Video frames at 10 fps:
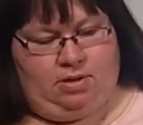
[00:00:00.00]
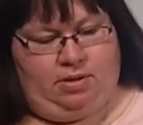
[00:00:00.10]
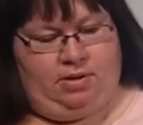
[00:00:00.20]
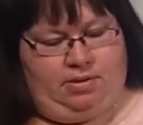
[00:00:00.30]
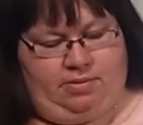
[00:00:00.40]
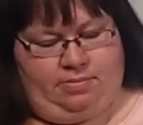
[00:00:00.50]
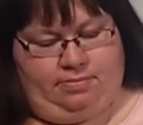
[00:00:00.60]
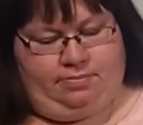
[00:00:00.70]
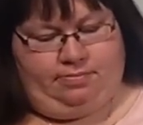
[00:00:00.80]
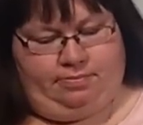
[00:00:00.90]

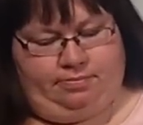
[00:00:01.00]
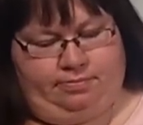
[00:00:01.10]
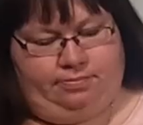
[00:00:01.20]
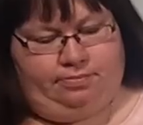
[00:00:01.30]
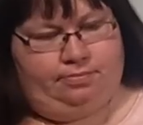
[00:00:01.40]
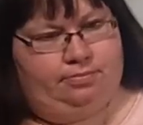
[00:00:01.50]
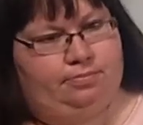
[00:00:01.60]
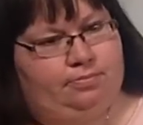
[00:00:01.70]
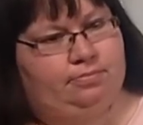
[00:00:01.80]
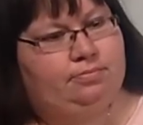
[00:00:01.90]

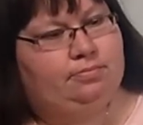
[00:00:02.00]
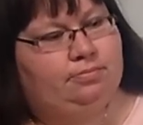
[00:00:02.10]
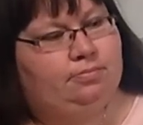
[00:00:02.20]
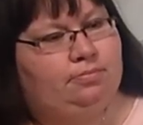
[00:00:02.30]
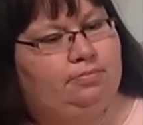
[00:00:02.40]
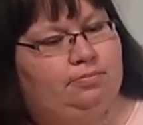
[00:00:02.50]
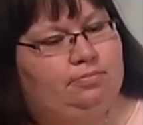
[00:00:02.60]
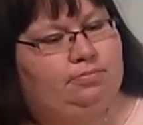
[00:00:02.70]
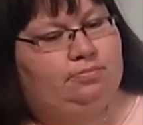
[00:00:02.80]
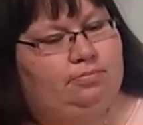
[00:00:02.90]

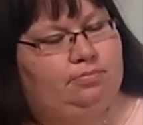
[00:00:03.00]
(not speaking)